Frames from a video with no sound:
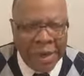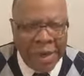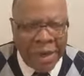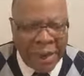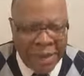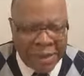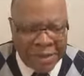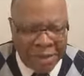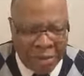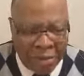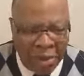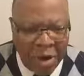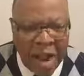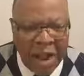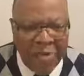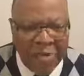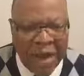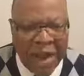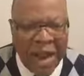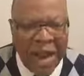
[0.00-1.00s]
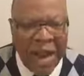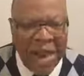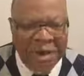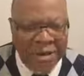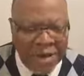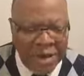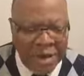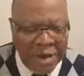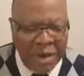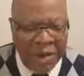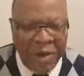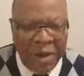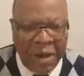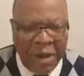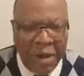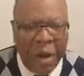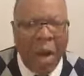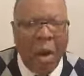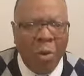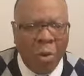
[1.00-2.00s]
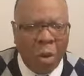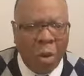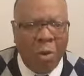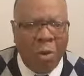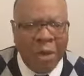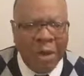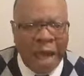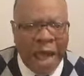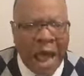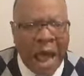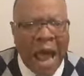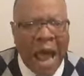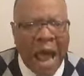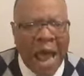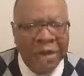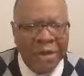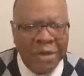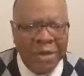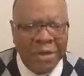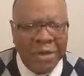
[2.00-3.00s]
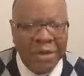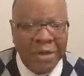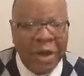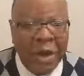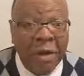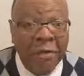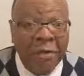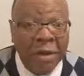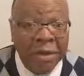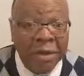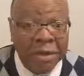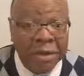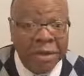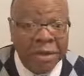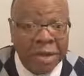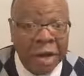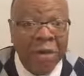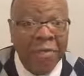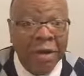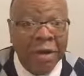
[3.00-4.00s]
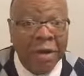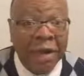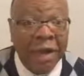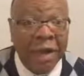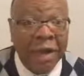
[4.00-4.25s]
as the prophet asked, that God would open the eyes of his servant.